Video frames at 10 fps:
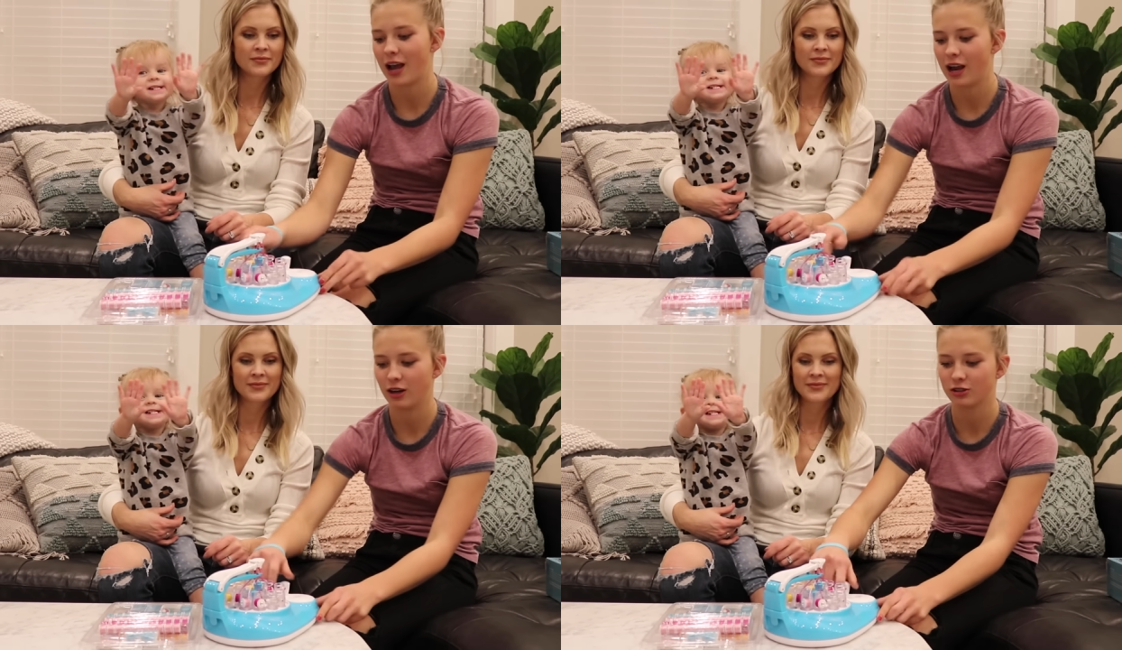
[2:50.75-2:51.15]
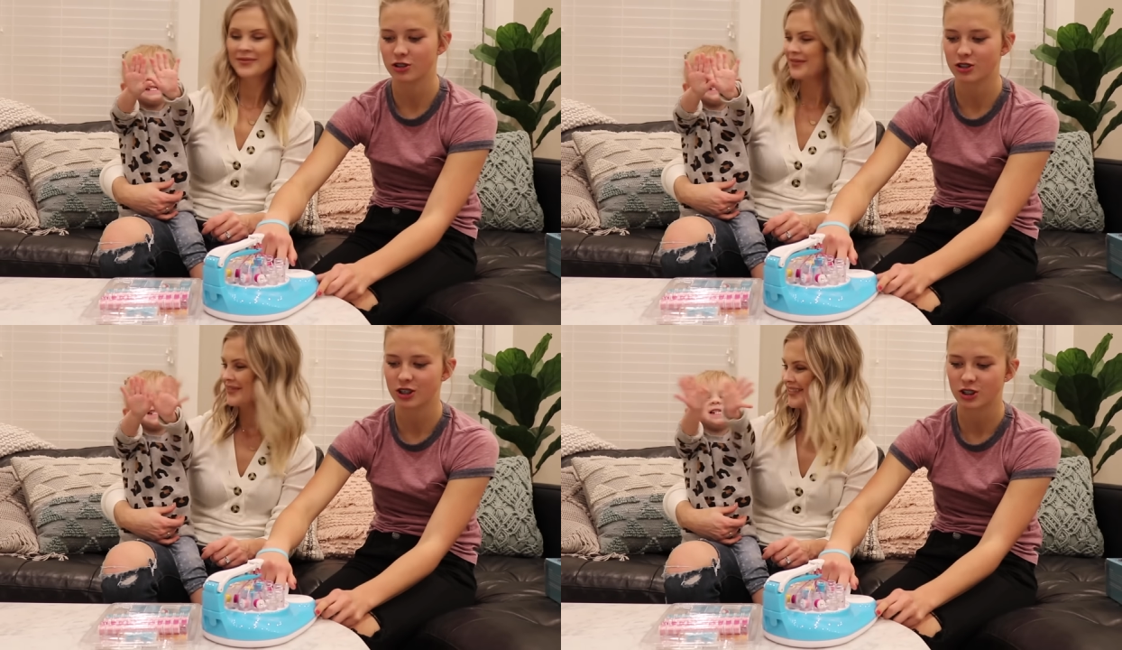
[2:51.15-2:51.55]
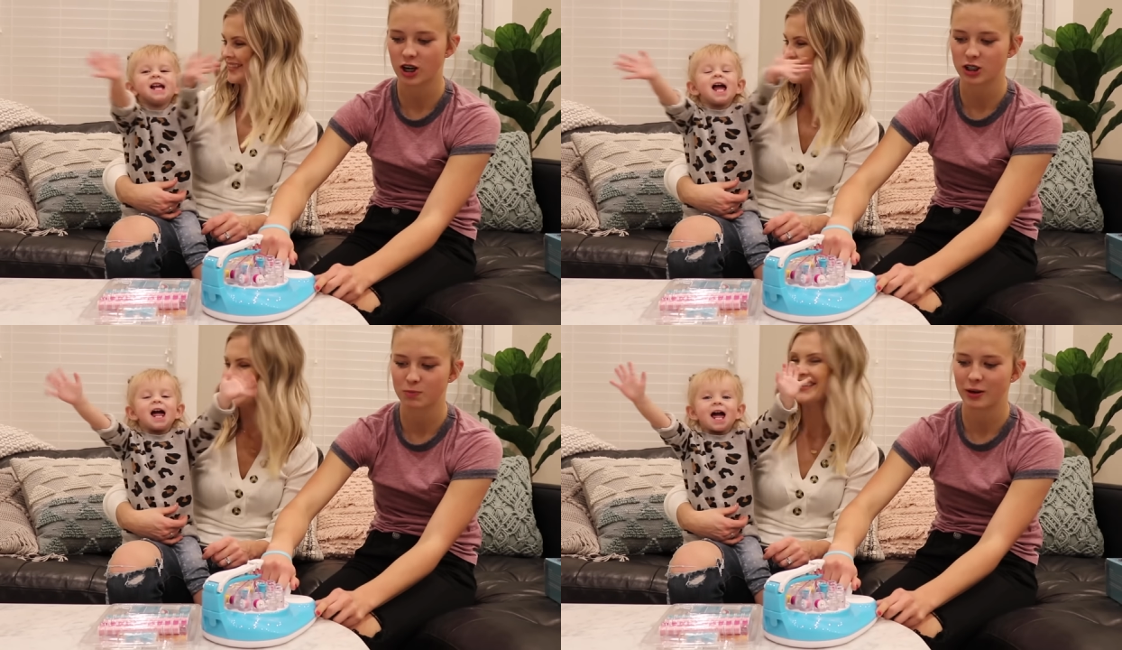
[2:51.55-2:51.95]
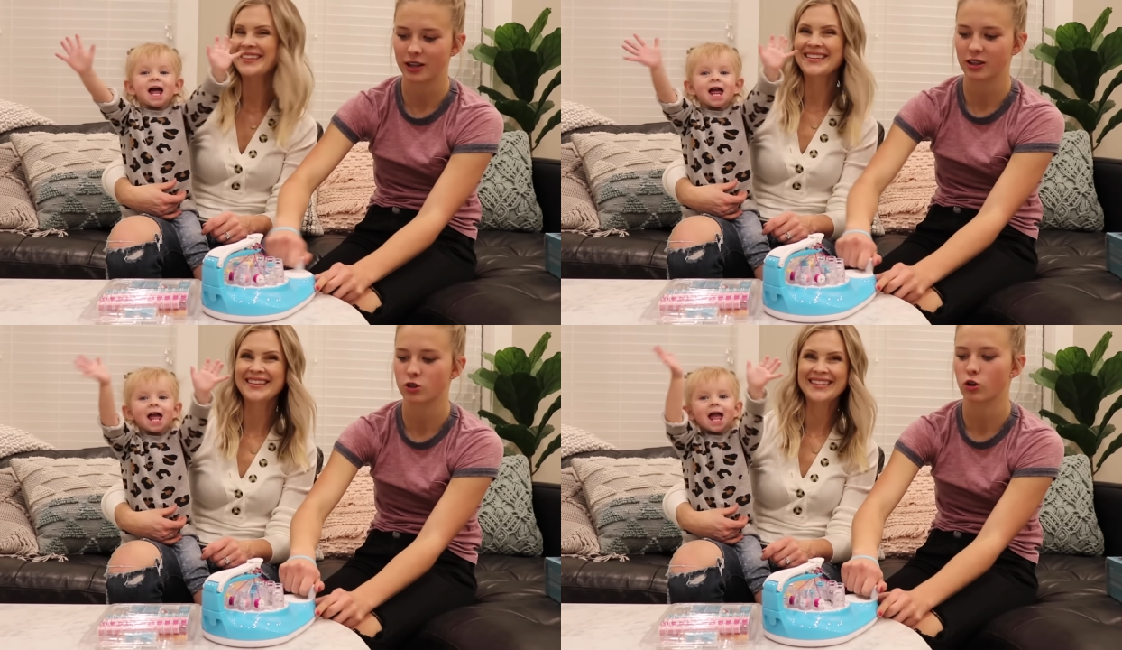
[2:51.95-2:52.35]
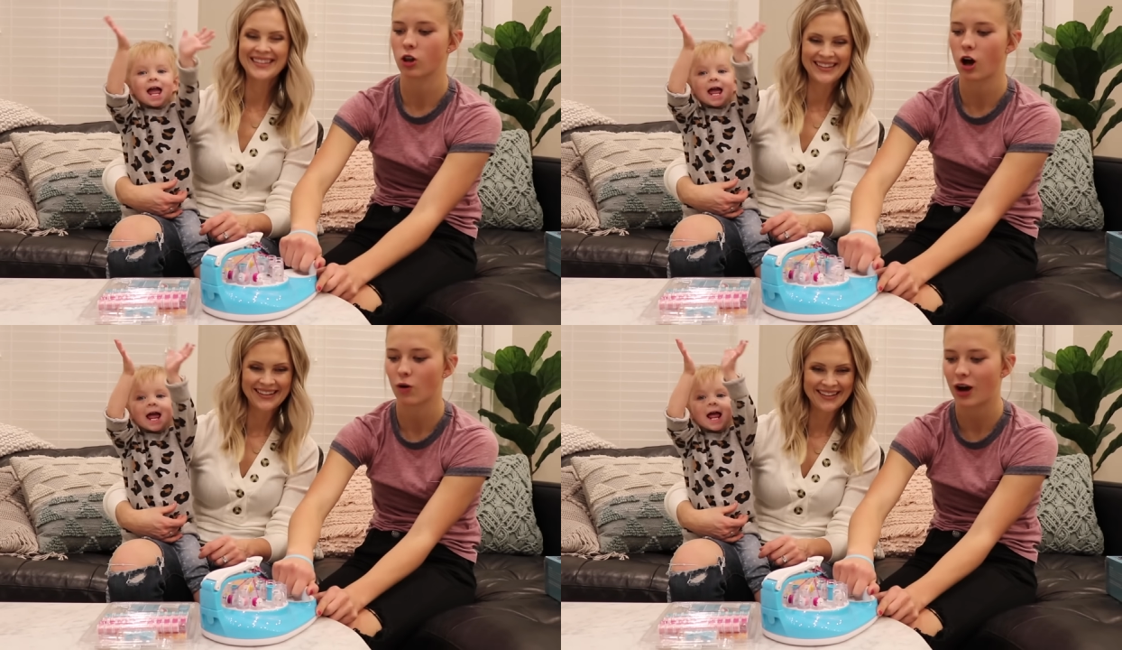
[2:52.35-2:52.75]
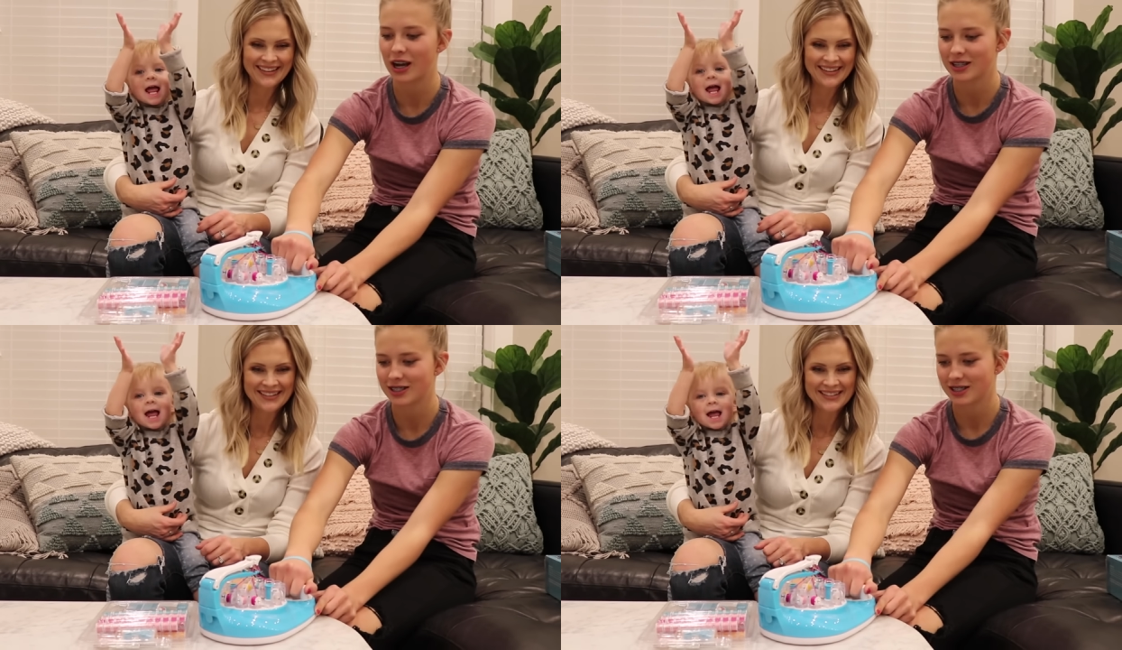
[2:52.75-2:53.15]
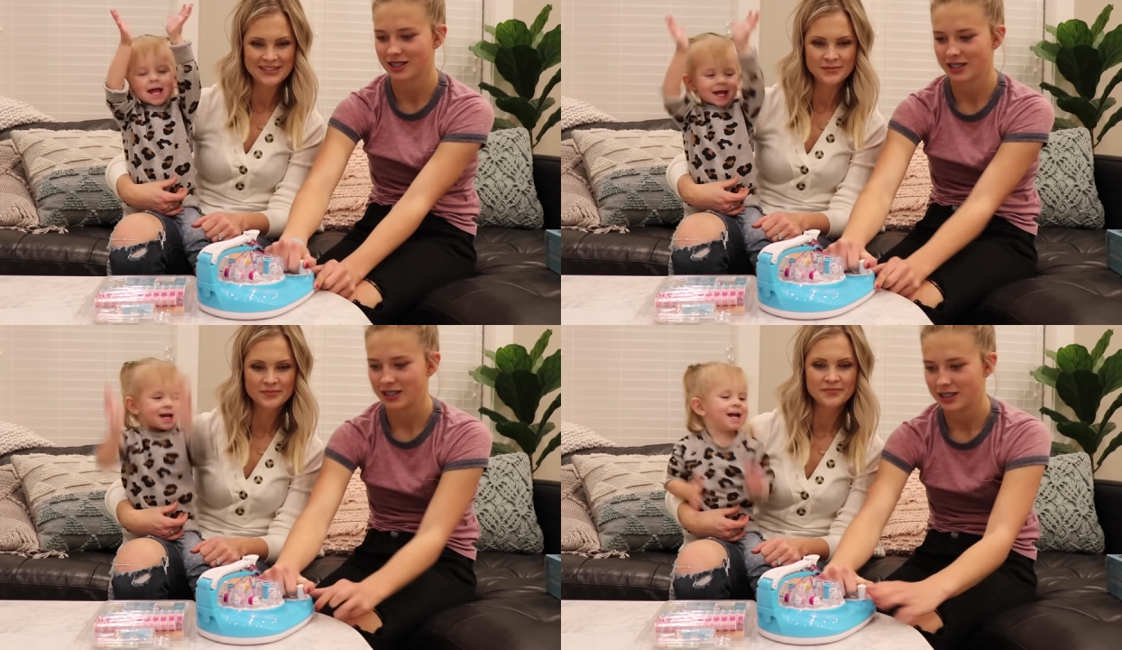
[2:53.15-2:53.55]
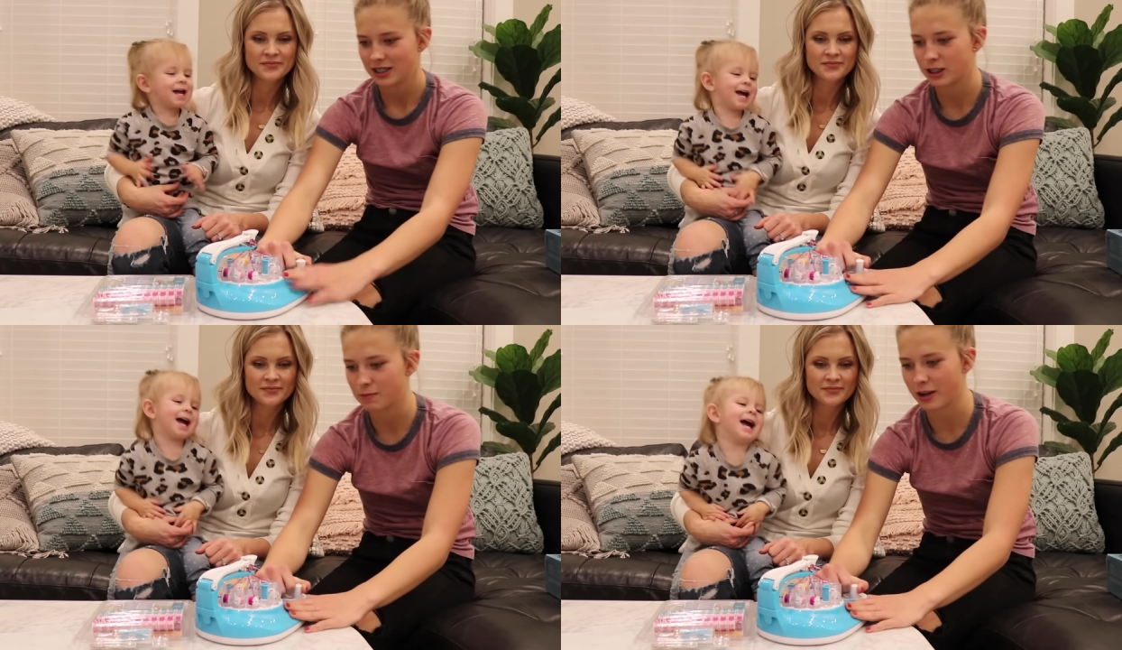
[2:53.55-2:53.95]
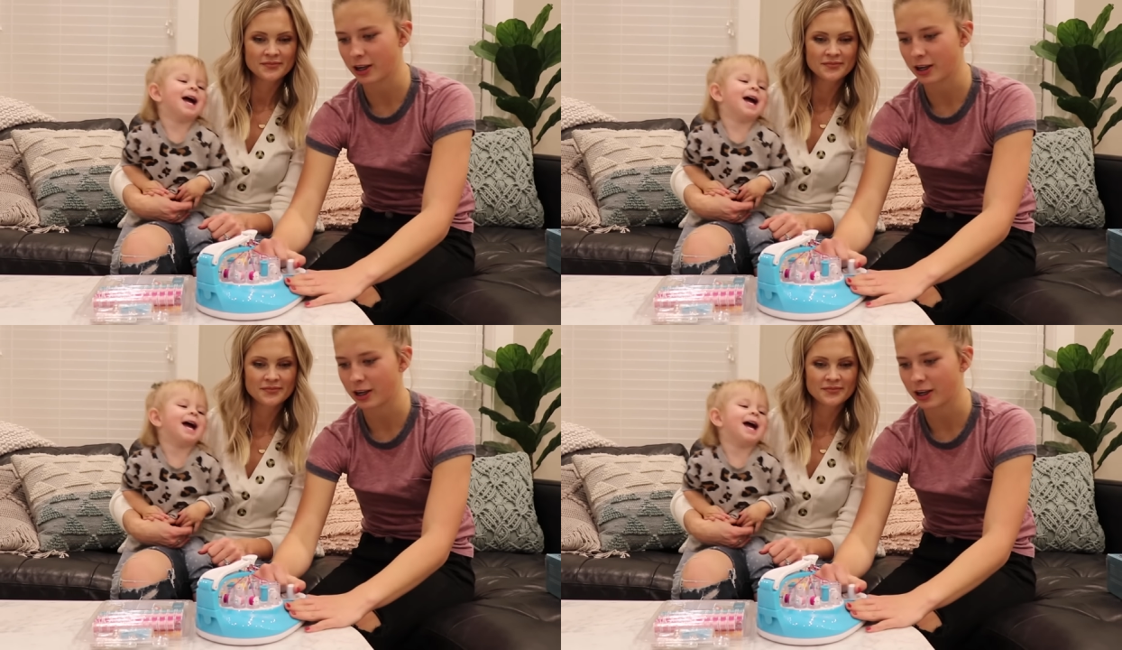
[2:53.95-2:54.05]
Speaker 1: and you just start spinning this clockwise to make